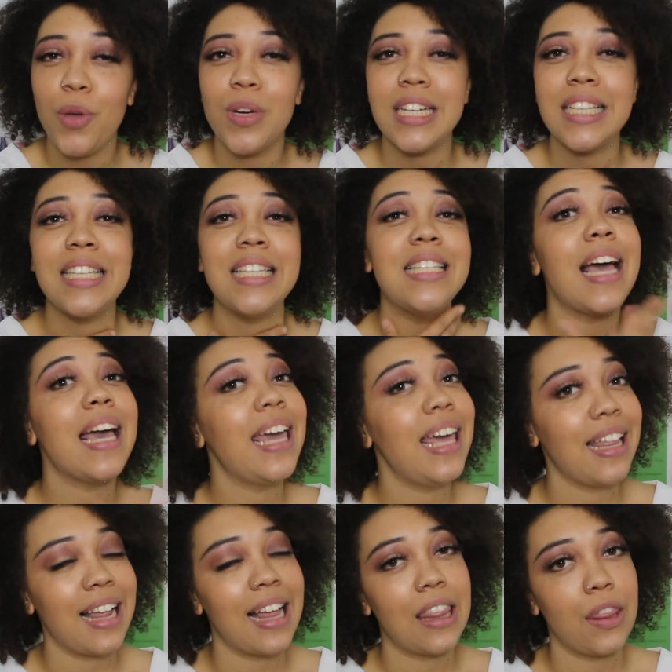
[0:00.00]
You were just
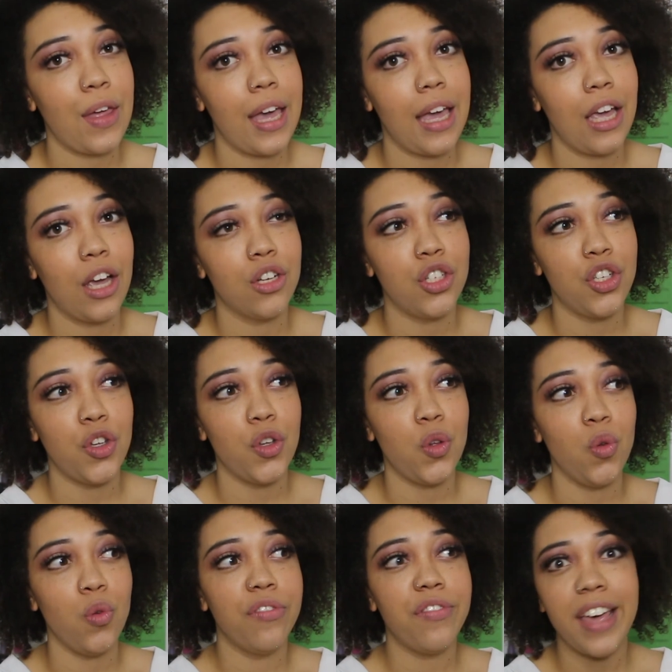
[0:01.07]
saying that thing
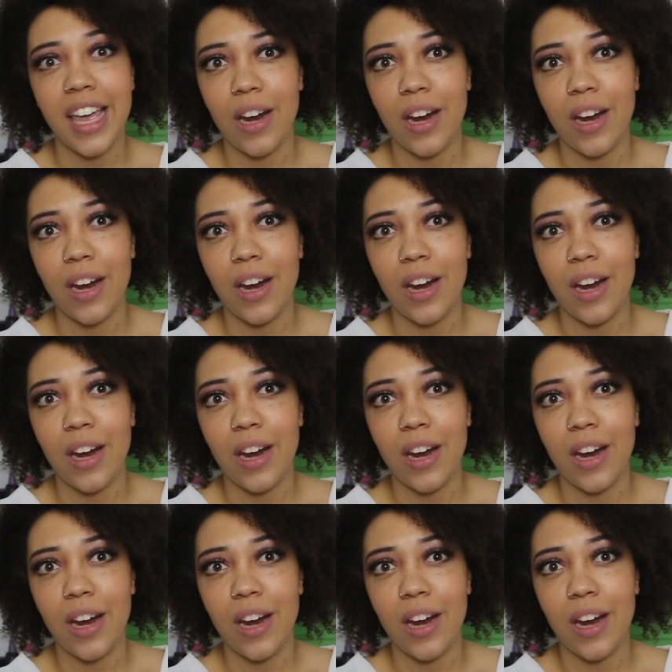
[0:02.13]
to fit